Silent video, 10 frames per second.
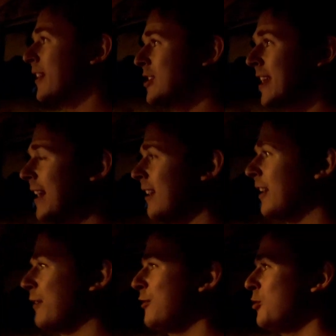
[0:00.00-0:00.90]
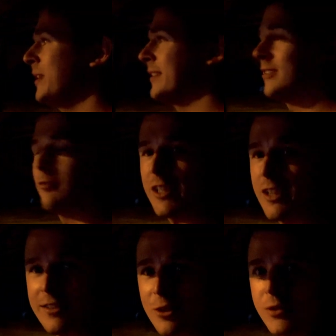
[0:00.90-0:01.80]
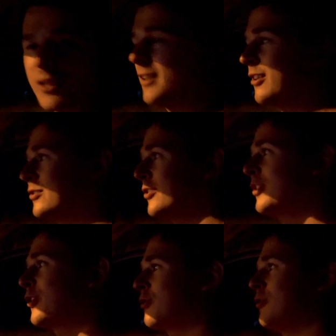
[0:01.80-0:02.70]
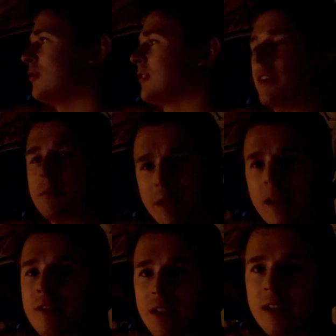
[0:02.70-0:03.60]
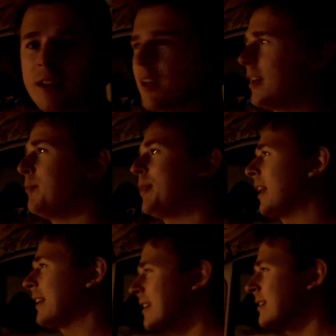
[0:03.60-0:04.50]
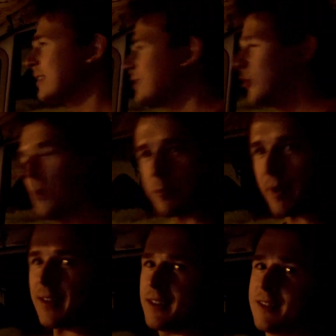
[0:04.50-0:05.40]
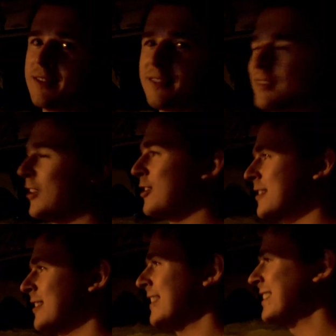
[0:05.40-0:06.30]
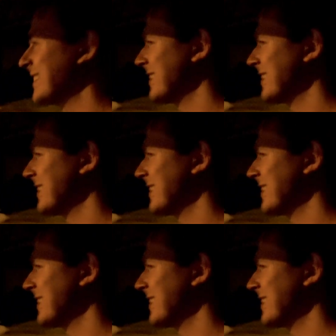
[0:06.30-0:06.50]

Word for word: actually had like a few weeks in really nice hotels on a cruise. Like it's been lovely, but like this is so much better. Honestly, like,